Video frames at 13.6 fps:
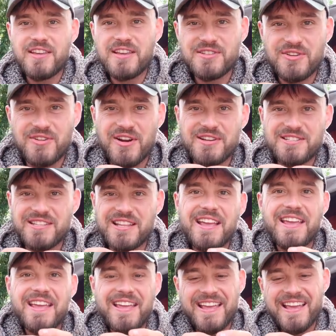these
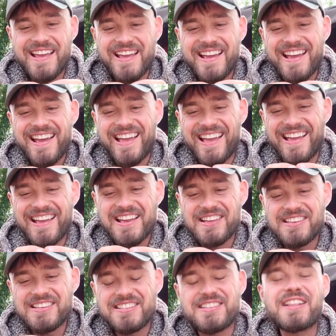crusty
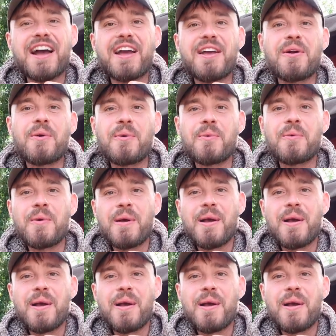snail